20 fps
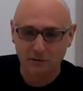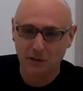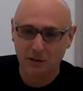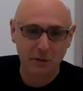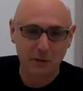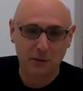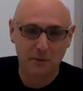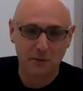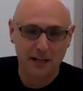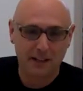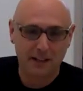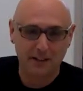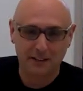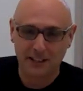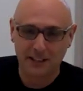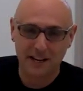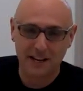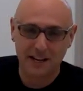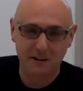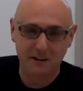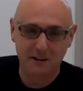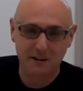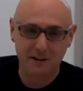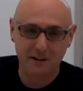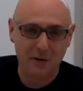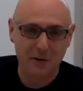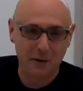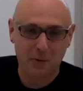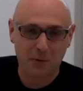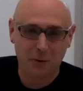I've never implemented a
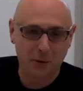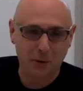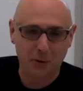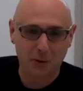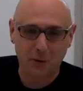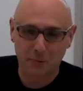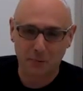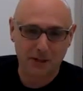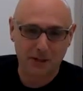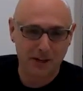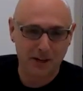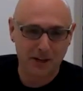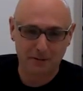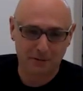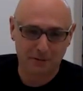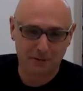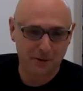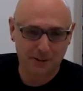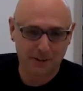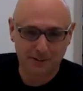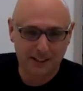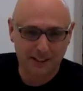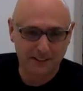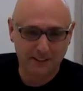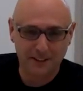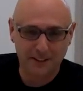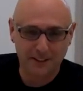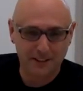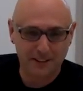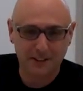routing protocol in my life or
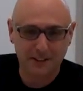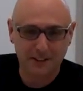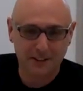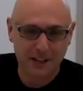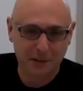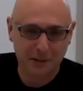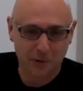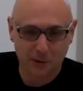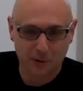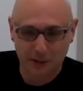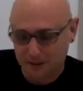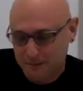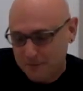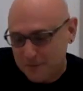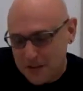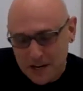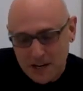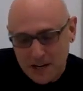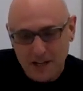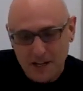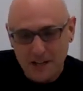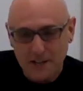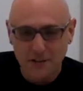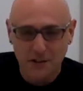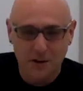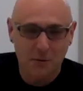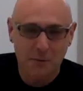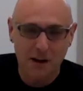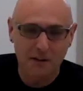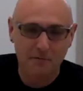done anything in the networking.
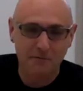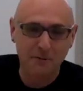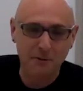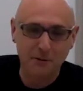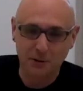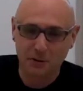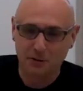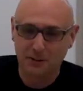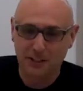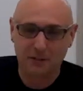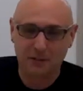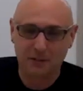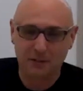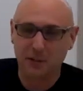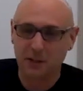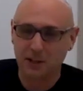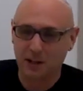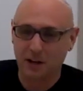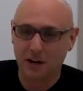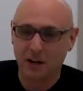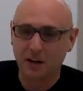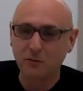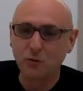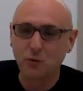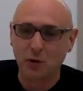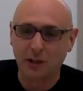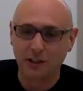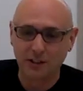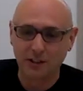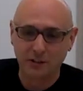So my views on networking are
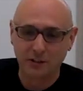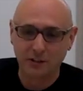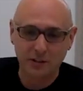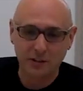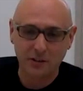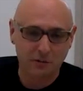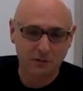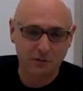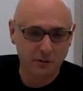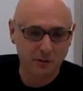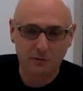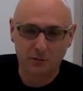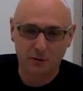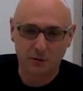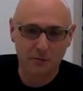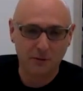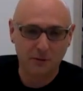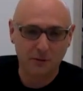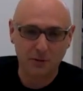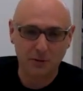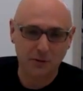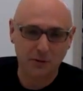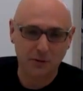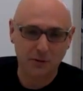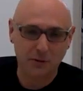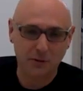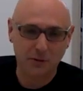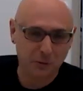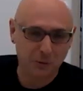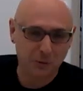drastically different from
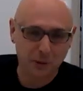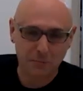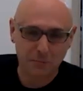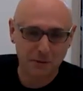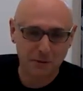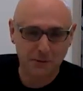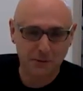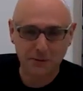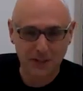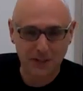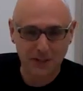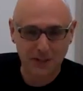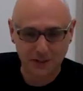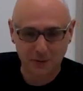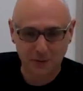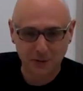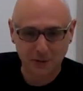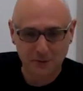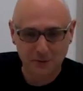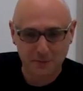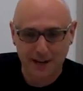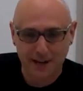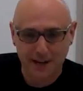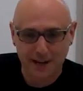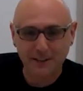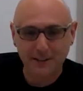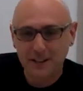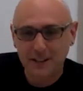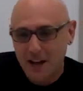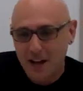majority of networking people, as you would
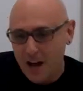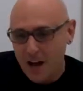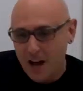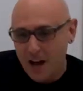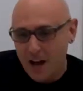expect.